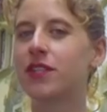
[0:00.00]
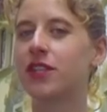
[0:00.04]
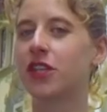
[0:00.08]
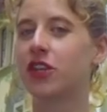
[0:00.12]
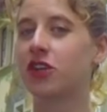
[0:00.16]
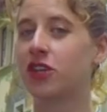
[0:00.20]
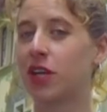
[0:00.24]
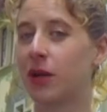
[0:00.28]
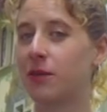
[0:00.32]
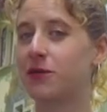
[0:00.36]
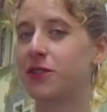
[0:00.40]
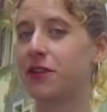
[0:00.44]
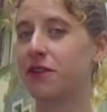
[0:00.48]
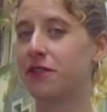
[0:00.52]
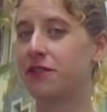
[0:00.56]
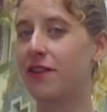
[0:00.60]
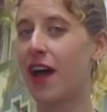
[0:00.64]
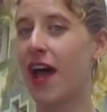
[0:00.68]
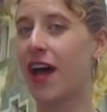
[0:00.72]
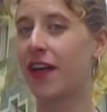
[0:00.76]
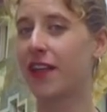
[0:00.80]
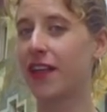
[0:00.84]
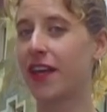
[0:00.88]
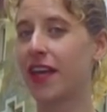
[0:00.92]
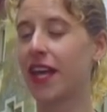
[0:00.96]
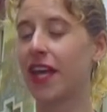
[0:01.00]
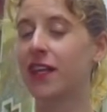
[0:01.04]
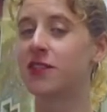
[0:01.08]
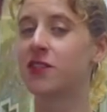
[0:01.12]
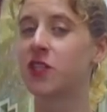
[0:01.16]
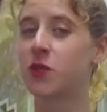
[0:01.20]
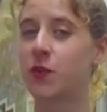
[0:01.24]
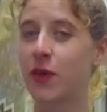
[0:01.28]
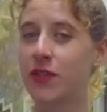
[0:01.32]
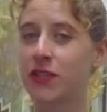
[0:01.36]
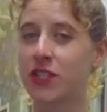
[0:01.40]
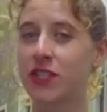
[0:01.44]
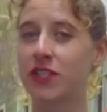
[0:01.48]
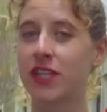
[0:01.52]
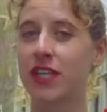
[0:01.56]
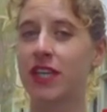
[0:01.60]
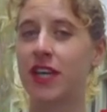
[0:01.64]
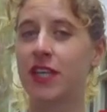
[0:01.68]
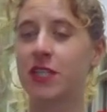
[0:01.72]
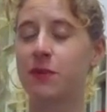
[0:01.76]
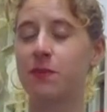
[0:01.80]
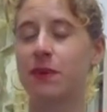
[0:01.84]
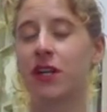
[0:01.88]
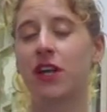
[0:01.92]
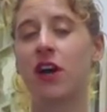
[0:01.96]
as the Crypto Valley, and Switzerland
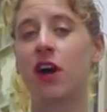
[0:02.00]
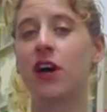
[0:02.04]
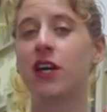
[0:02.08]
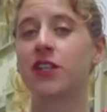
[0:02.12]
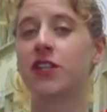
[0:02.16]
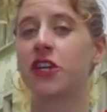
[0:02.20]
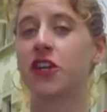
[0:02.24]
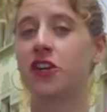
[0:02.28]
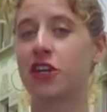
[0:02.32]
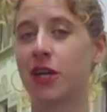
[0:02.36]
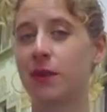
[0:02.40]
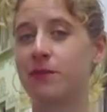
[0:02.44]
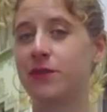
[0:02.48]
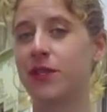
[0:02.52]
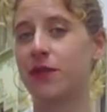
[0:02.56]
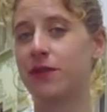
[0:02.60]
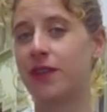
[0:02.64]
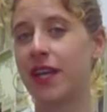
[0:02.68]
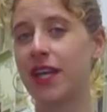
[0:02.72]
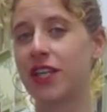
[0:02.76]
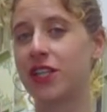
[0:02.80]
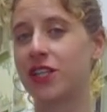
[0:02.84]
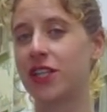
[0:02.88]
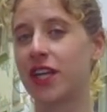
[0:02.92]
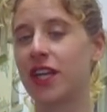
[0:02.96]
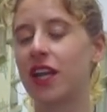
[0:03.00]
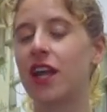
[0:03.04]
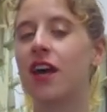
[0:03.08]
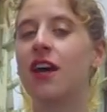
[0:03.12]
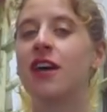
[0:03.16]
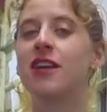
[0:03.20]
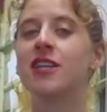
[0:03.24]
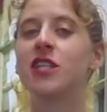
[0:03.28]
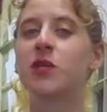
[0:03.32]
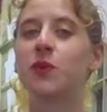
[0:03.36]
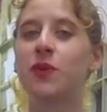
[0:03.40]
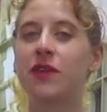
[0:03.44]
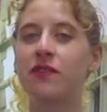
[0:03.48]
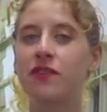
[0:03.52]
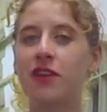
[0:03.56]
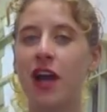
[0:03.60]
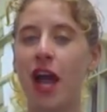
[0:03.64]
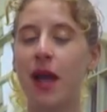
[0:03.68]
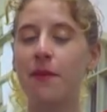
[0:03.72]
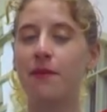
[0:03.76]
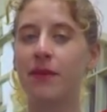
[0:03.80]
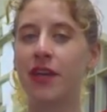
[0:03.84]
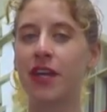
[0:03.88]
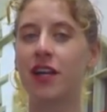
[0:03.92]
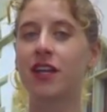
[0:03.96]
has been called the Crypto Nation. So we've
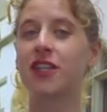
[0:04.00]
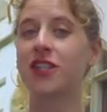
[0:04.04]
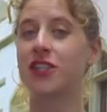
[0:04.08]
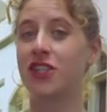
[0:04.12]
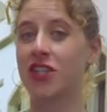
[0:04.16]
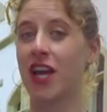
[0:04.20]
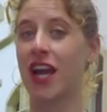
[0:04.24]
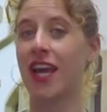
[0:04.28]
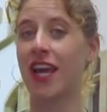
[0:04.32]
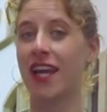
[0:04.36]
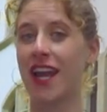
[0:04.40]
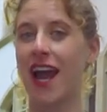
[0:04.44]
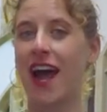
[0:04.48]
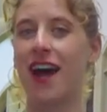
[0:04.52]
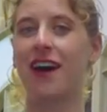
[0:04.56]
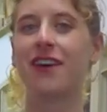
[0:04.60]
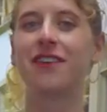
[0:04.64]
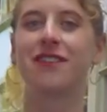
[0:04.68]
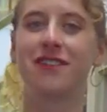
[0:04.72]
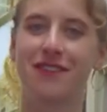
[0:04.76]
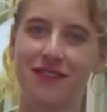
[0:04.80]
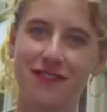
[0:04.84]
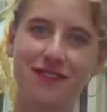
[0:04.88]
come here to check it out.